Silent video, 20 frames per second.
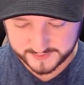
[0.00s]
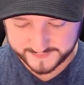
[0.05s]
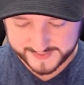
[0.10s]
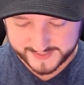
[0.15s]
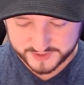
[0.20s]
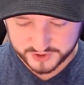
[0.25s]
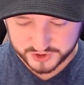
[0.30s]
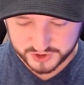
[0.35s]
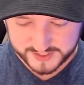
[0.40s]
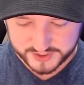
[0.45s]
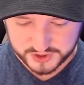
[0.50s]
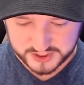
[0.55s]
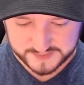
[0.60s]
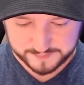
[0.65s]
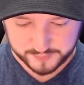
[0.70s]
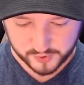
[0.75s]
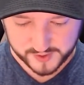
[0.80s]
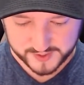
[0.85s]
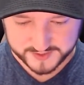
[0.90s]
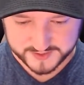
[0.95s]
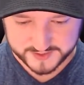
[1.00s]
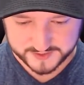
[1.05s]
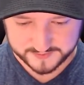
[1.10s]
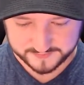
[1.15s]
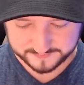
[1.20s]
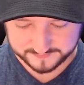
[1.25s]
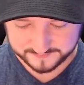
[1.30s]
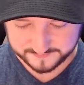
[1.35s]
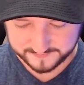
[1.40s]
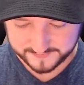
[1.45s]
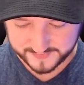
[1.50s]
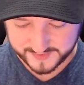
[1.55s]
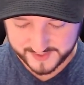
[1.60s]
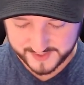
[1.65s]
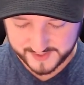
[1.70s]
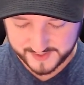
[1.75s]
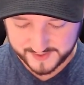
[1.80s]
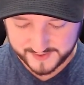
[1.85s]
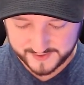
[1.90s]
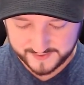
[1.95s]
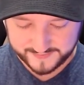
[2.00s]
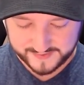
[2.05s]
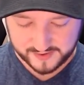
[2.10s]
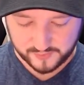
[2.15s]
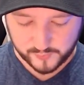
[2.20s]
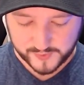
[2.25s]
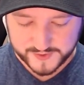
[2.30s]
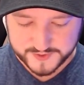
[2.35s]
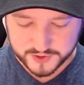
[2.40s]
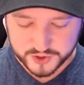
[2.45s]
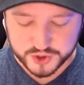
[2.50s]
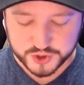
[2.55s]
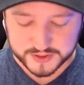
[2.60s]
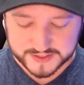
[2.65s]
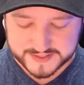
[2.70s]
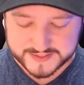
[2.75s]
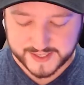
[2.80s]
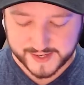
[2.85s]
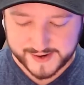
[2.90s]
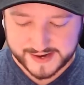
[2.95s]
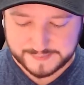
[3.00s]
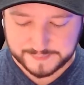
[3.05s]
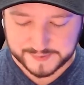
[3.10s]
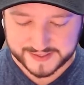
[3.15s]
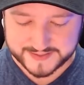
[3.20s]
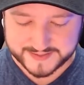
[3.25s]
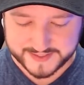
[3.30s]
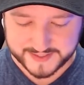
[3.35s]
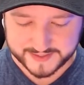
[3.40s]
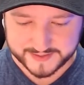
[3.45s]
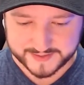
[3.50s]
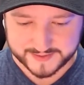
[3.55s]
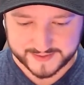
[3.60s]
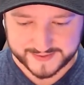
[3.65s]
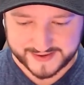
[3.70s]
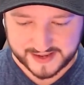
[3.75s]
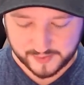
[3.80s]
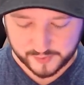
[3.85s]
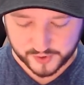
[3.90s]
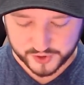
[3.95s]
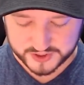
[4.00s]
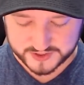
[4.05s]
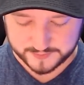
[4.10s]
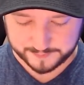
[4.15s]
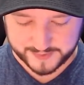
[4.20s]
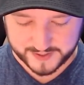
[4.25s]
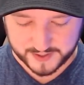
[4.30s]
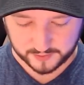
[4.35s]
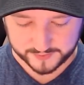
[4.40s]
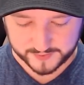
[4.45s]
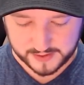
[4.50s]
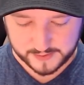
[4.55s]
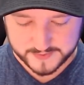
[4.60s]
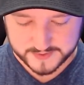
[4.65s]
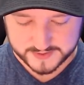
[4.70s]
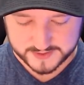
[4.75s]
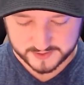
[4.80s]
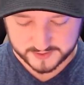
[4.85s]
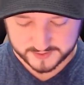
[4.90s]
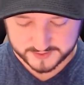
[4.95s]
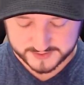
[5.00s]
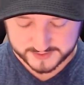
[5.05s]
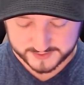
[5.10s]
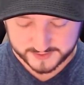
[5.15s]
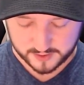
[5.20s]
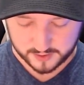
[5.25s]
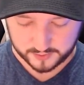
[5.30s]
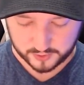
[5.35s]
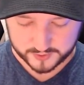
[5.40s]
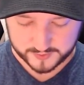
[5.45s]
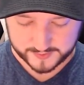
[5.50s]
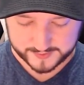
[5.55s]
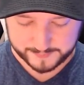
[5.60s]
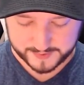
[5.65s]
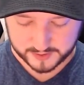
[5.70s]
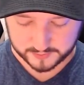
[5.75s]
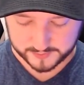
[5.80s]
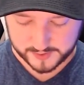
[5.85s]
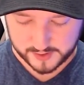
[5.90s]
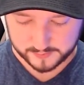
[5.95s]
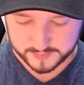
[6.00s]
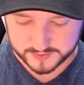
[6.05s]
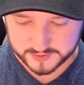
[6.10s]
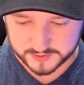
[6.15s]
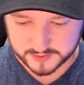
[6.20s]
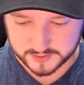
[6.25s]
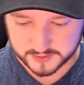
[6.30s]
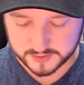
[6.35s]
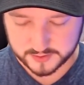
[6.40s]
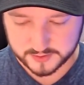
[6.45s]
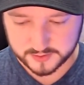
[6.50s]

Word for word: That's G G's, boys. The wizard should have died, but it didn't. And now we're just big ol' nubs sitting here looking like big ol' nubs.